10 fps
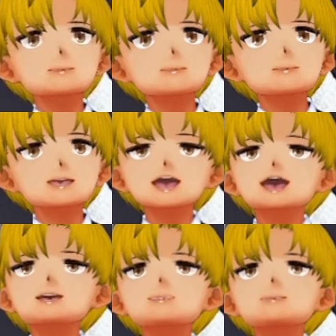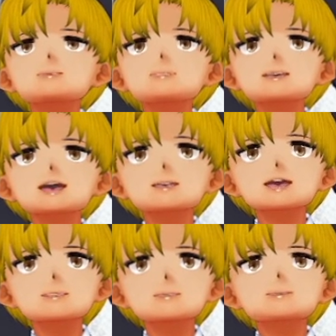About
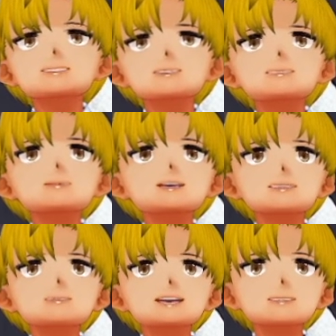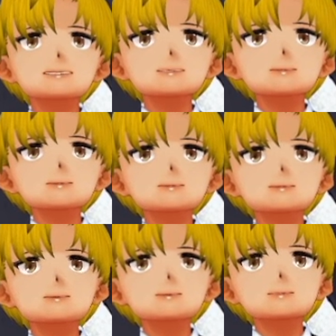like the friendship stuff, I mean.
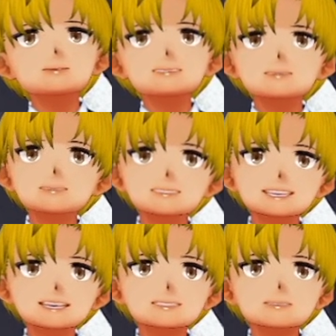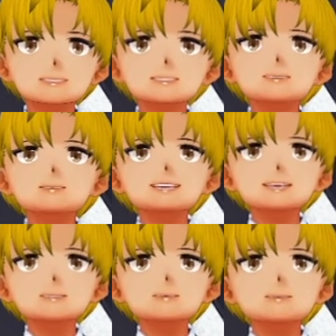It's okay, I
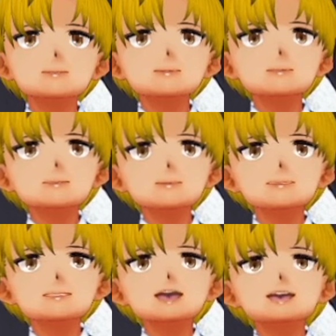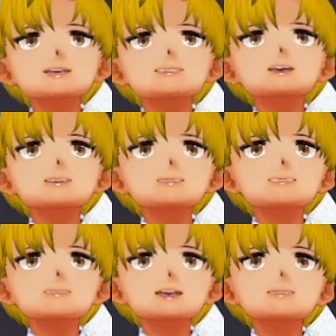understand. So you don't have to force
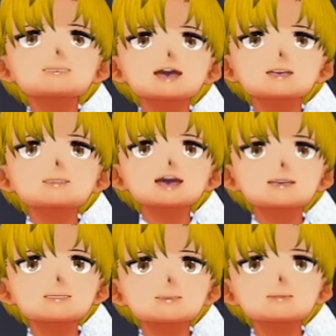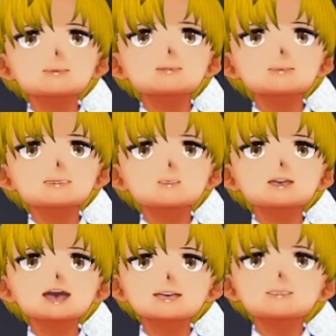yourself to talk about it. Your
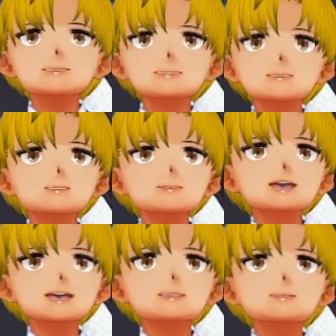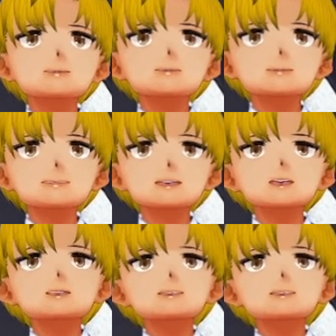poem did a good job. So don't force